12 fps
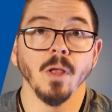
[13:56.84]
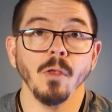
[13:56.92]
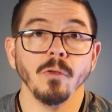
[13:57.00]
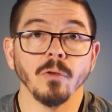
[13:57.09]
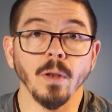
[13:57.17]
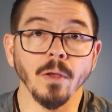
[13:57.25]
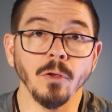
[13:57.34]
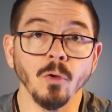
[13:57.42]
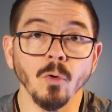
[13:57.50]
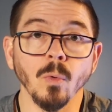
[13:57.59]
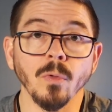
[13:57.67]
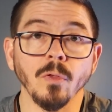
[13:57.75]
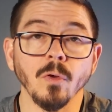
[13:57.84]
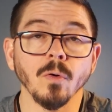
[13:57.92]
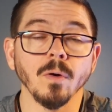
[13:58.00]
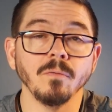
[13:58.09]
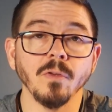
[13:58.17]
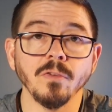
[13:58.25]
So now you, with
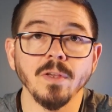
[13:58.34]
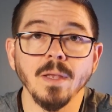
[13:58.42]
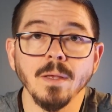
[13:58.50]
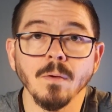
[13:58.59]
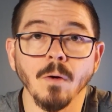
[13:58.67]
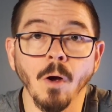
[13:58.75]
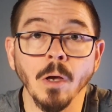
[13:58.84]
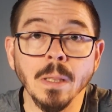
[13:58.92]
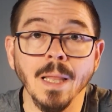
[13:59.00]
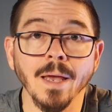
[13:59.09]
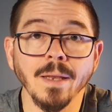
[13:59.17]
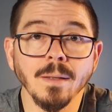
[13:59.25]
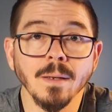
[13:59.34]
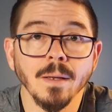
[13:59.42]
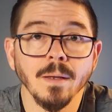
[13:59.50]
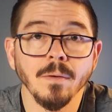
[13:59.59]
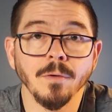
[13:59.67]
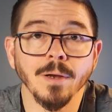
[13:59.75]
your InvisaGig, are online,
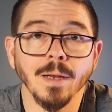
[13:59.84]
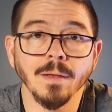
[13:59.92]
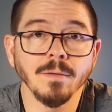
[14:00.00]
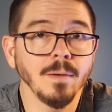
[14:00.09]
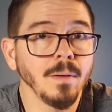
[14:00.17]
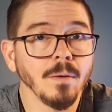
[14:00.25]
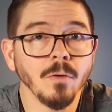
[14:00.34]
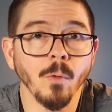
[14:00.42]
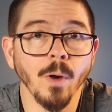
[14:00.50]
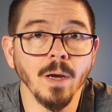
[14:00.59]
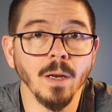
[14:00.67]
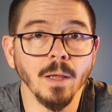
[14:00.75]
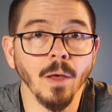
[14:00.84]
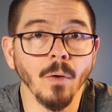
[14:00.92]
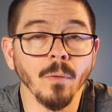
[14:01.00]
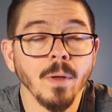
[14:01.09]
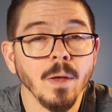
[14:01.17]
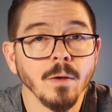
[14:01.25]
you're connected, you're ready to
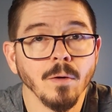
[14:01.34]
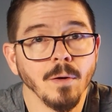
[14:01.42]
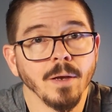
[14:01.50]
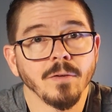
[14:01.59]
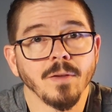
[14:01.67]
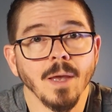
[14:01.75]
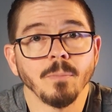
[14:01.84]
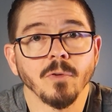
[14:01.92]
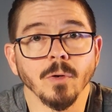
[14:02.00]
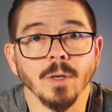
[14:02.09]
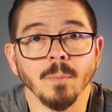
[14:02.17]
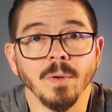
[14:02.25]
go. Your next steps are going to